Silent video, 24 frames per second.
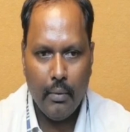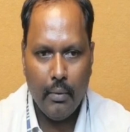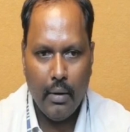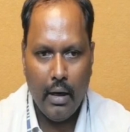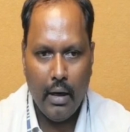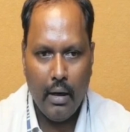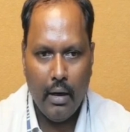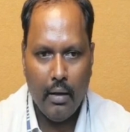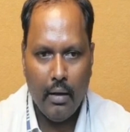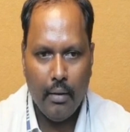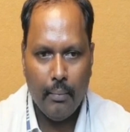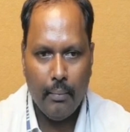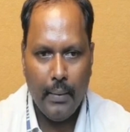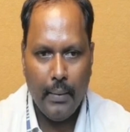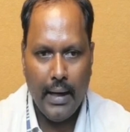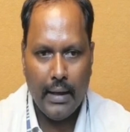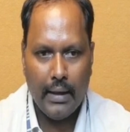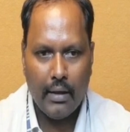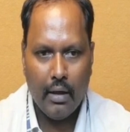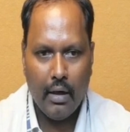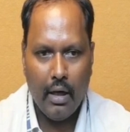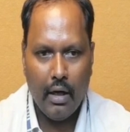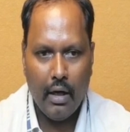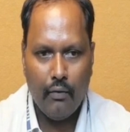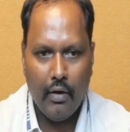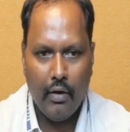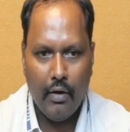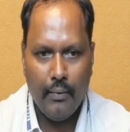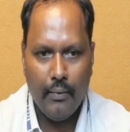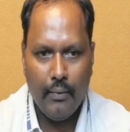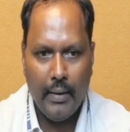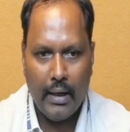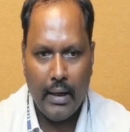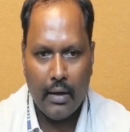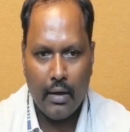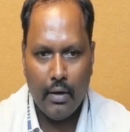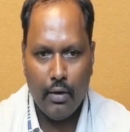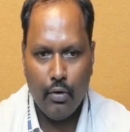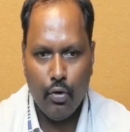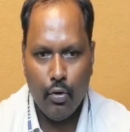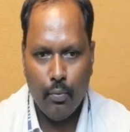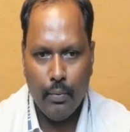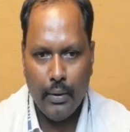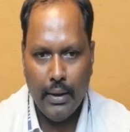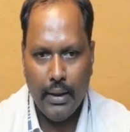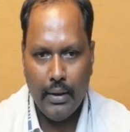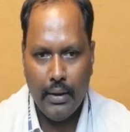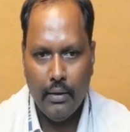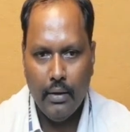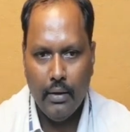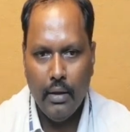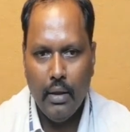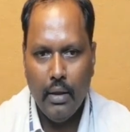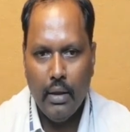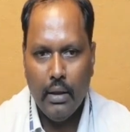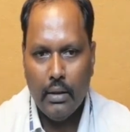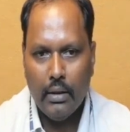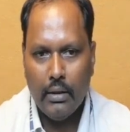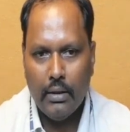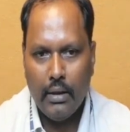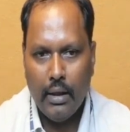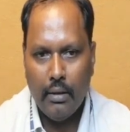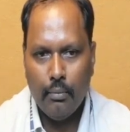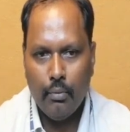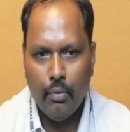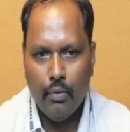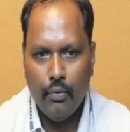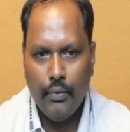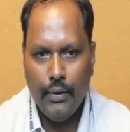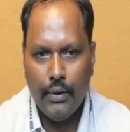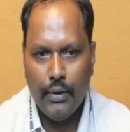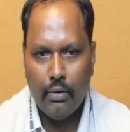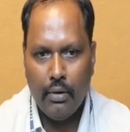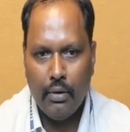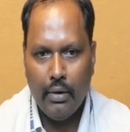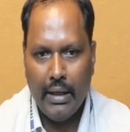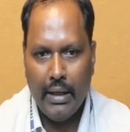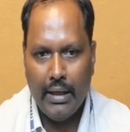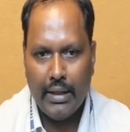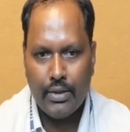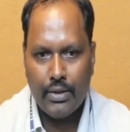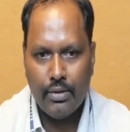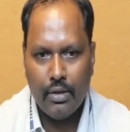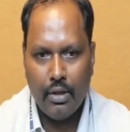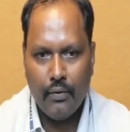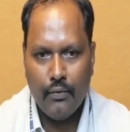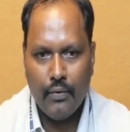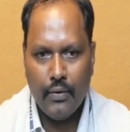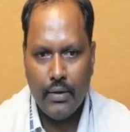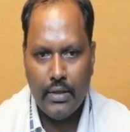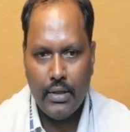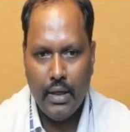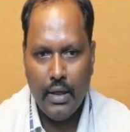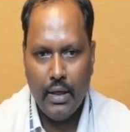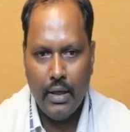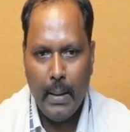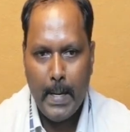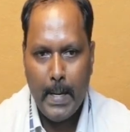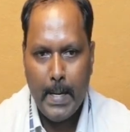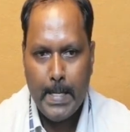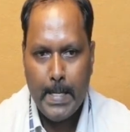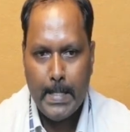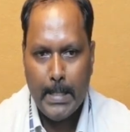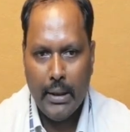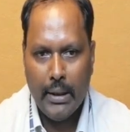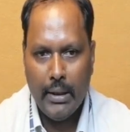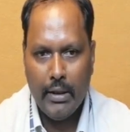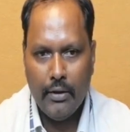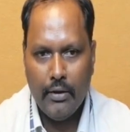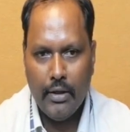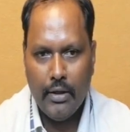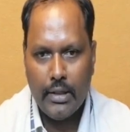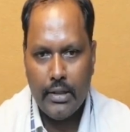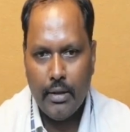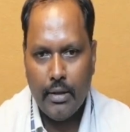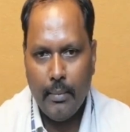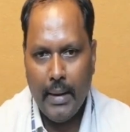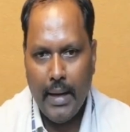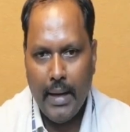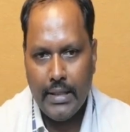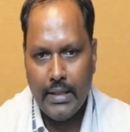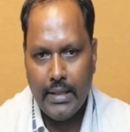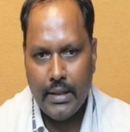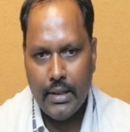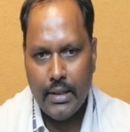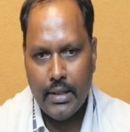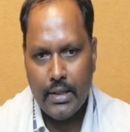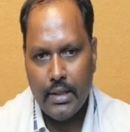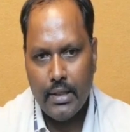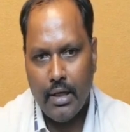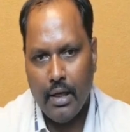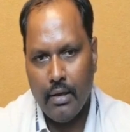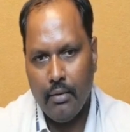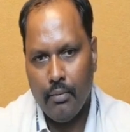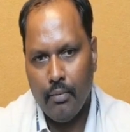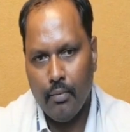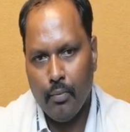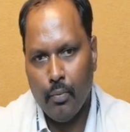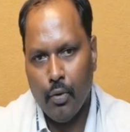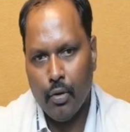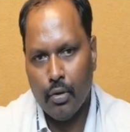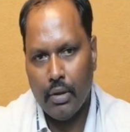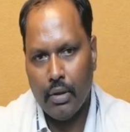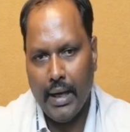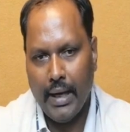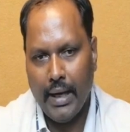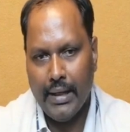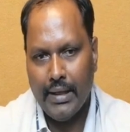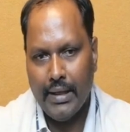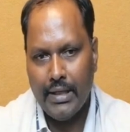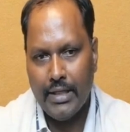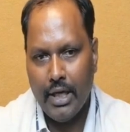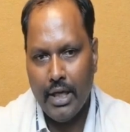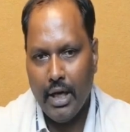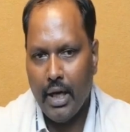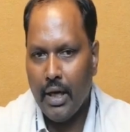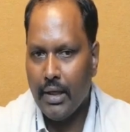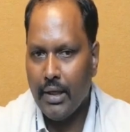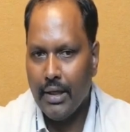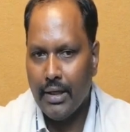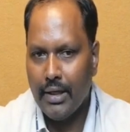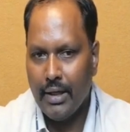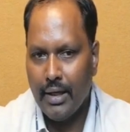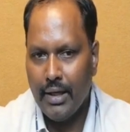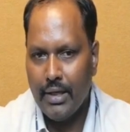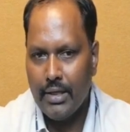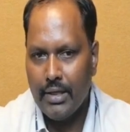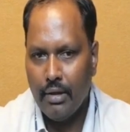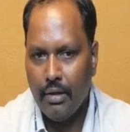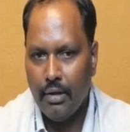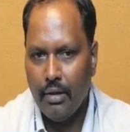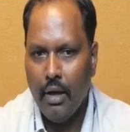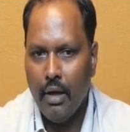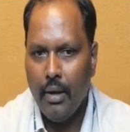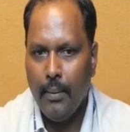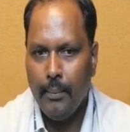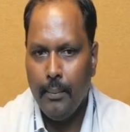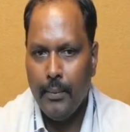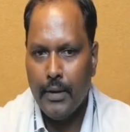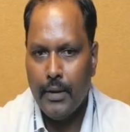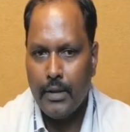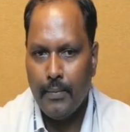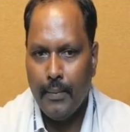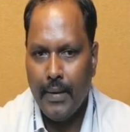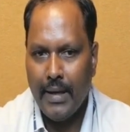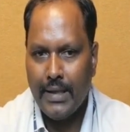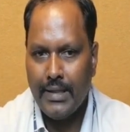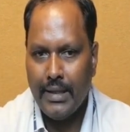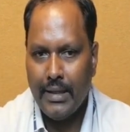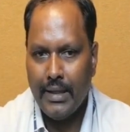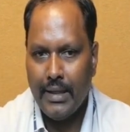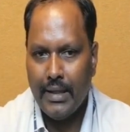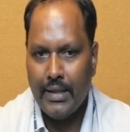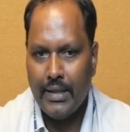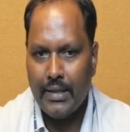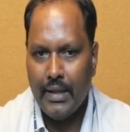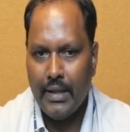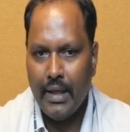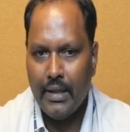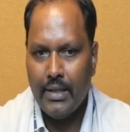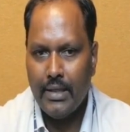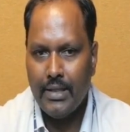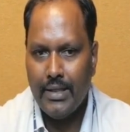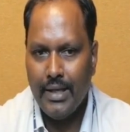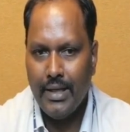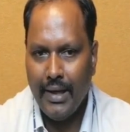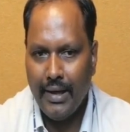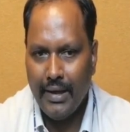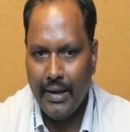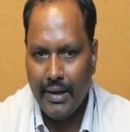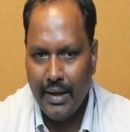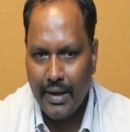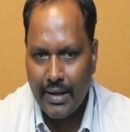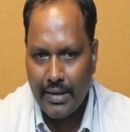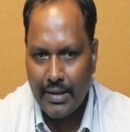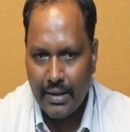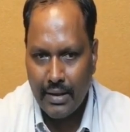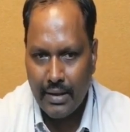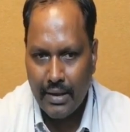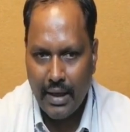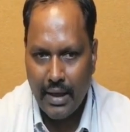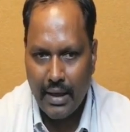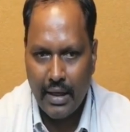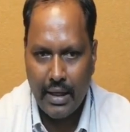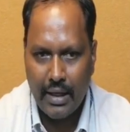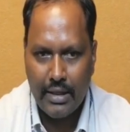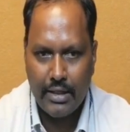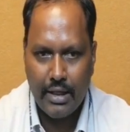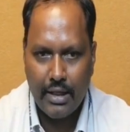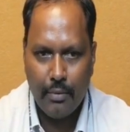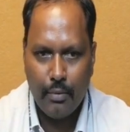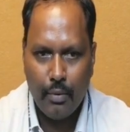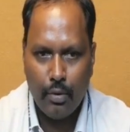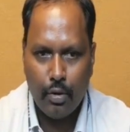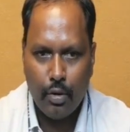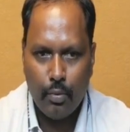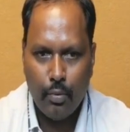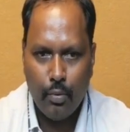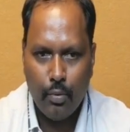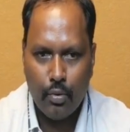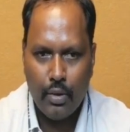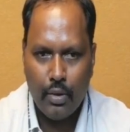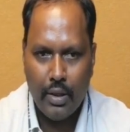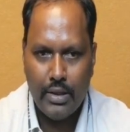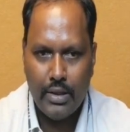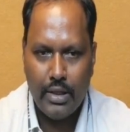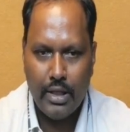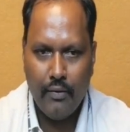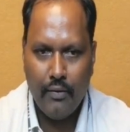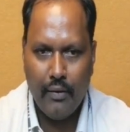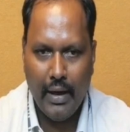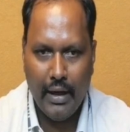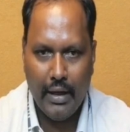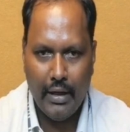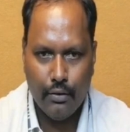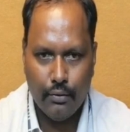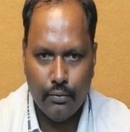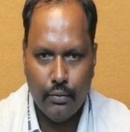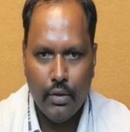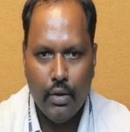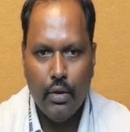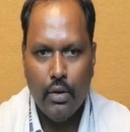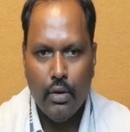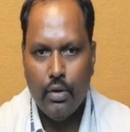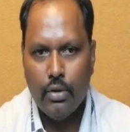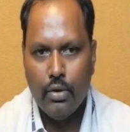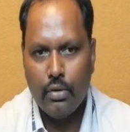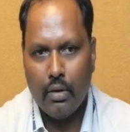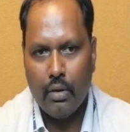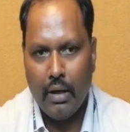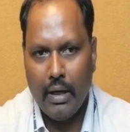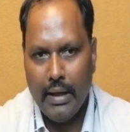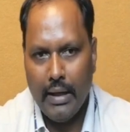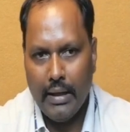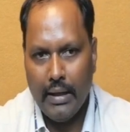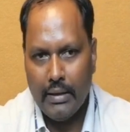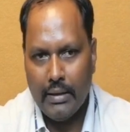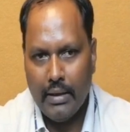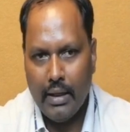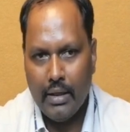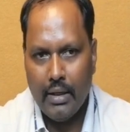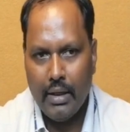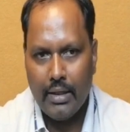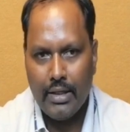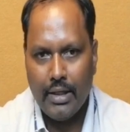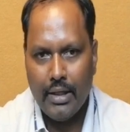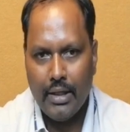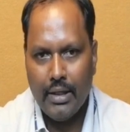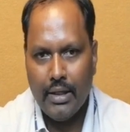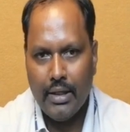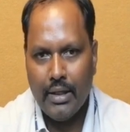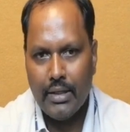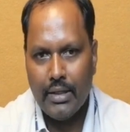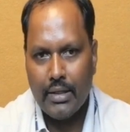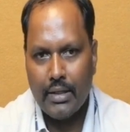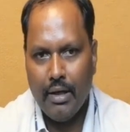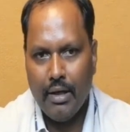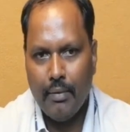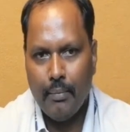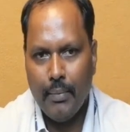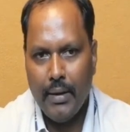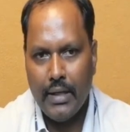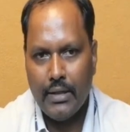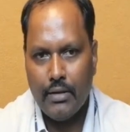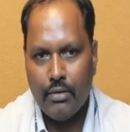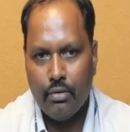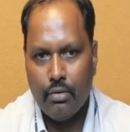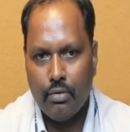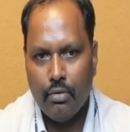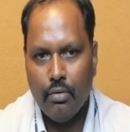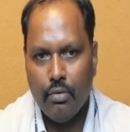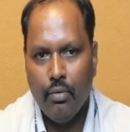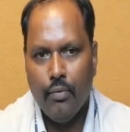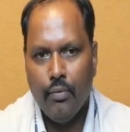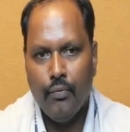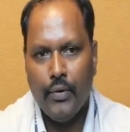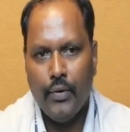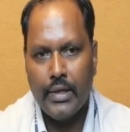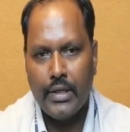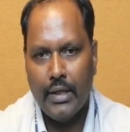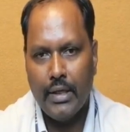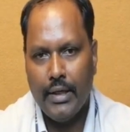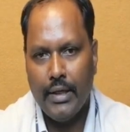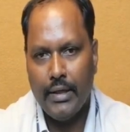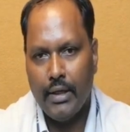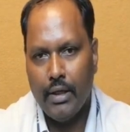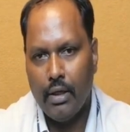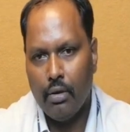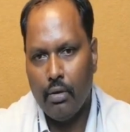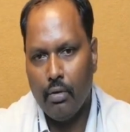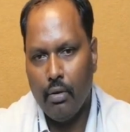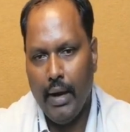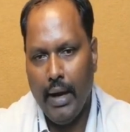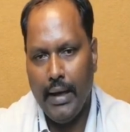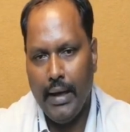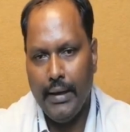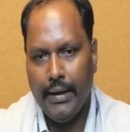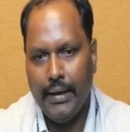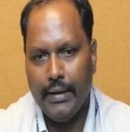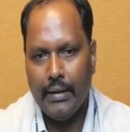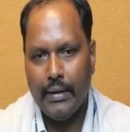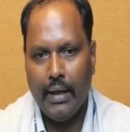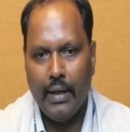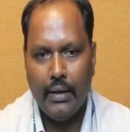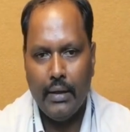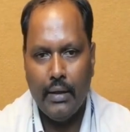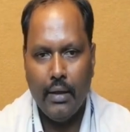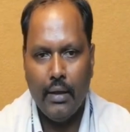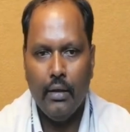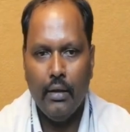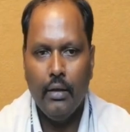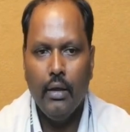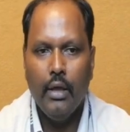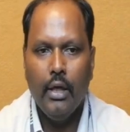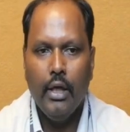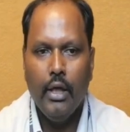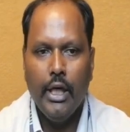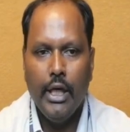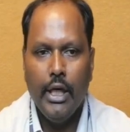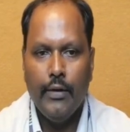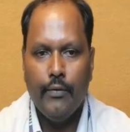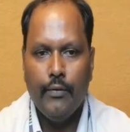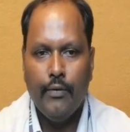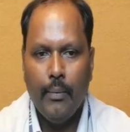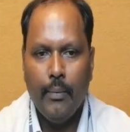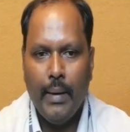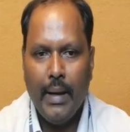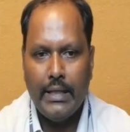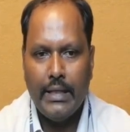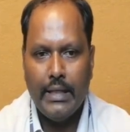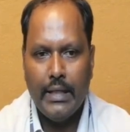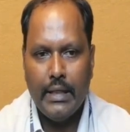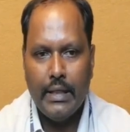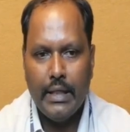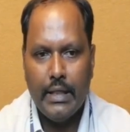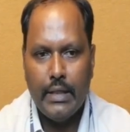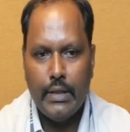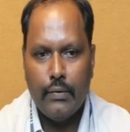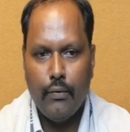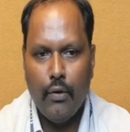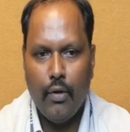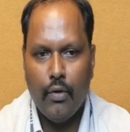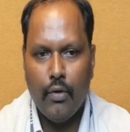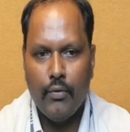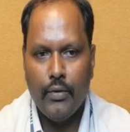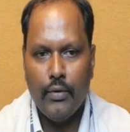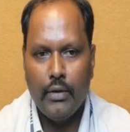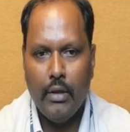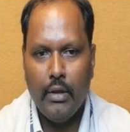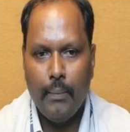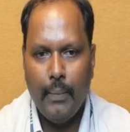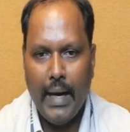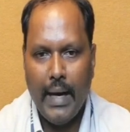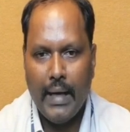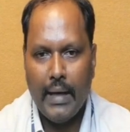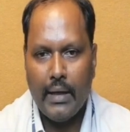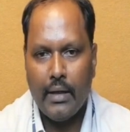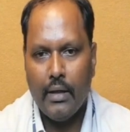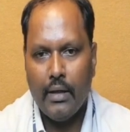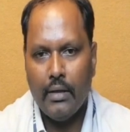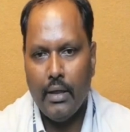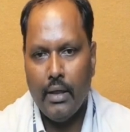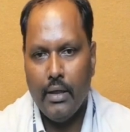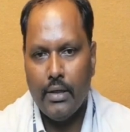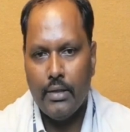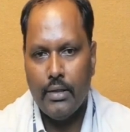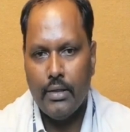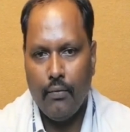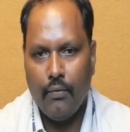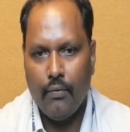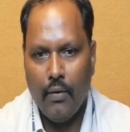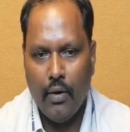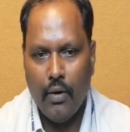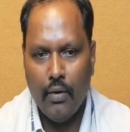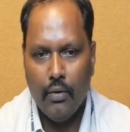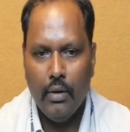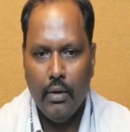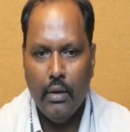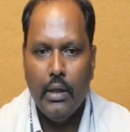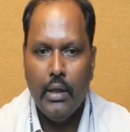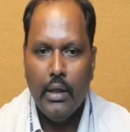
pattern alpha, pattern numeric. Then moving to directions of a j, it is a matching is done, both I and j are increased, mismatching is done, j indexing data is able to move the j value. So like that the string is comparison to first letter to ending the letter. If the matching is found with the pattern, then it is a found.